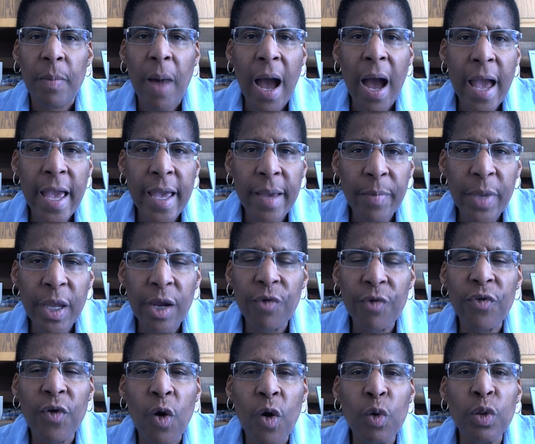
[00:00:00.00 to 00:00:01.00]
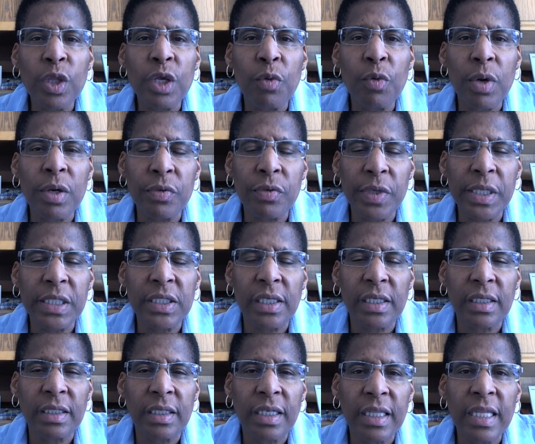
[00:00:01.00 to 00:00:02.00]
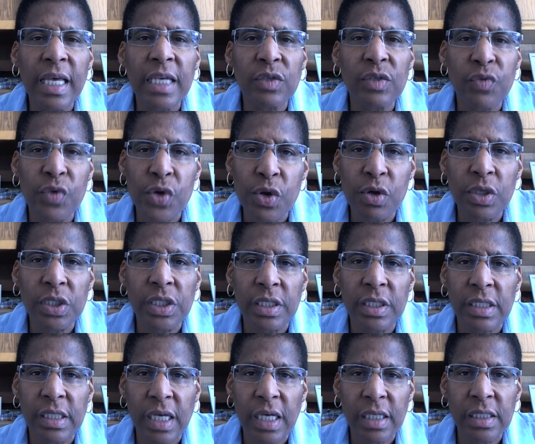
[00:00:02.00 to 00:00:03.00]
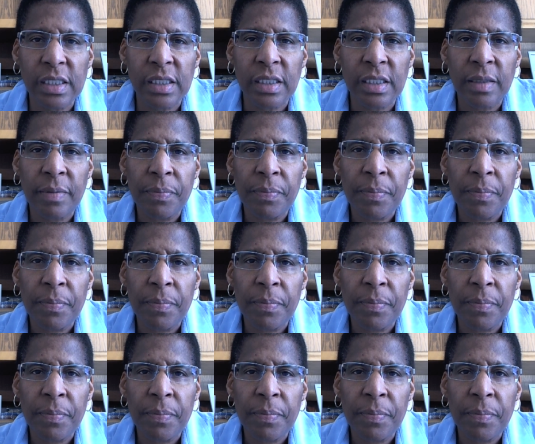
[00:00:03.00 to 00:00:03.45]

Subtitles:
I am here for only one reason, and that's for your success.